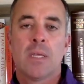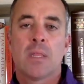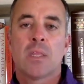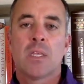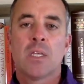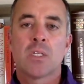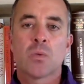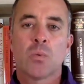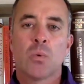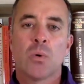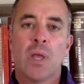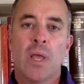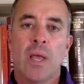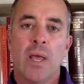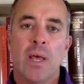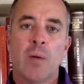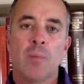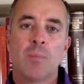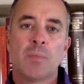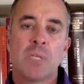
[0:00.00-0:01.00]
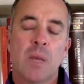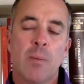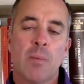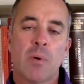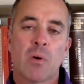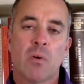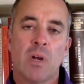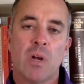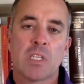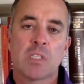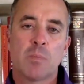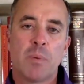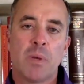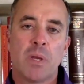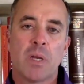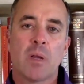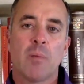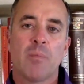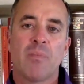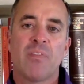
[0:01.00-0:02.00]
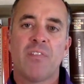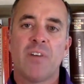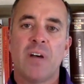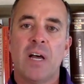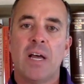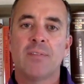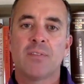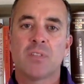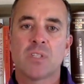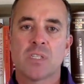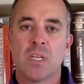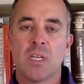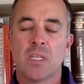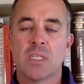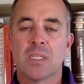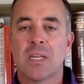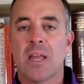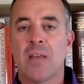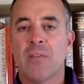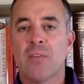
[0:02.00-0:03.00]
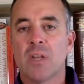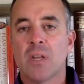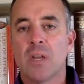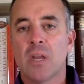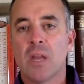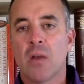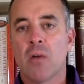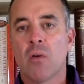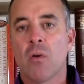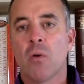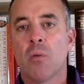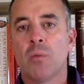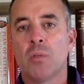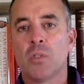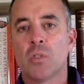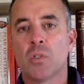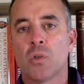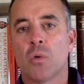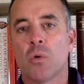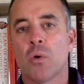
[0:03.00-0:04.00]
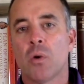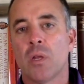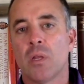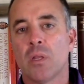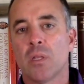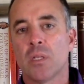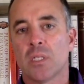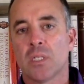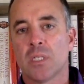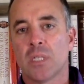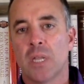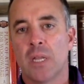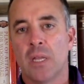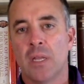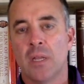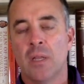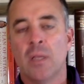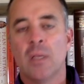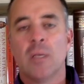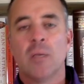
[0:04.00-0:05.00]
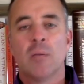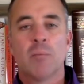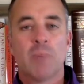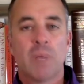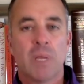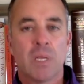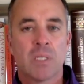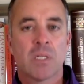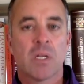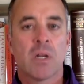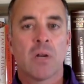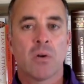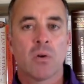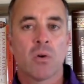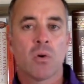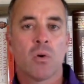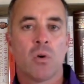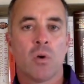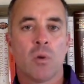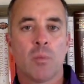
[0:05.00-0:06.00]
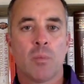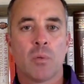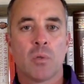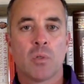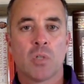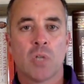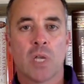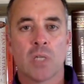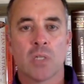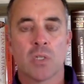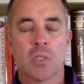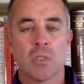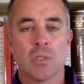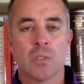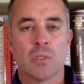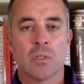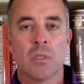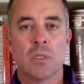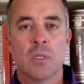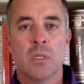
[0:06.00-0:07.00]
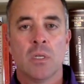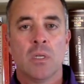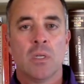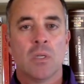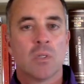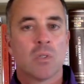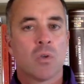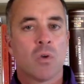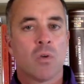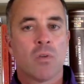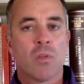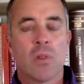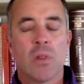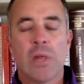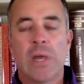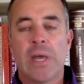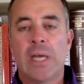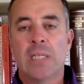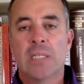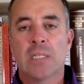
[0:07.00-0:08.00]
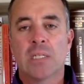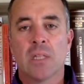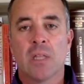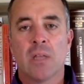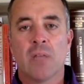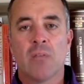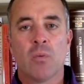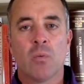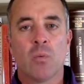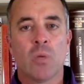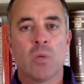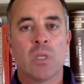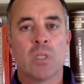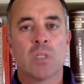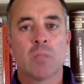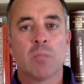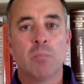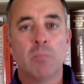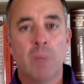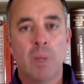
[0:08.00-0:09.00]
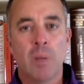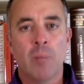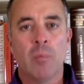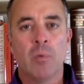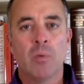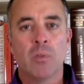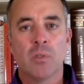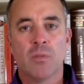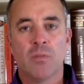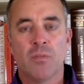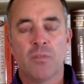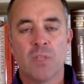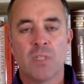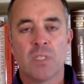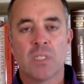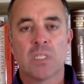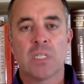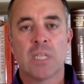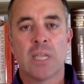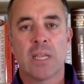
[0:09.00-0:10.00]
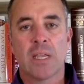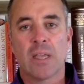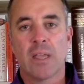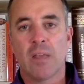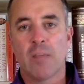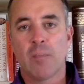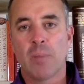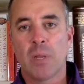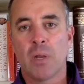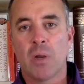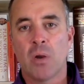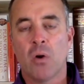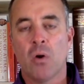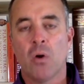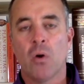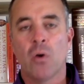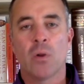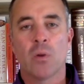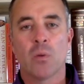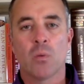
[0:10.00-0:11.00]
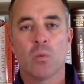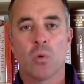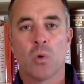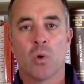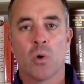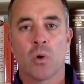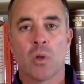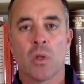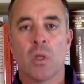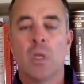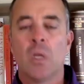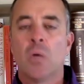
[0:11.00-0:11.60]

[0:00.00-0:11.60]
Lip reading: This would help Democrats pick up 5 seats and have a narrow majority in the Senate based on our current projections. So over the last 11 weeks, members of FinSecca have been hard at work.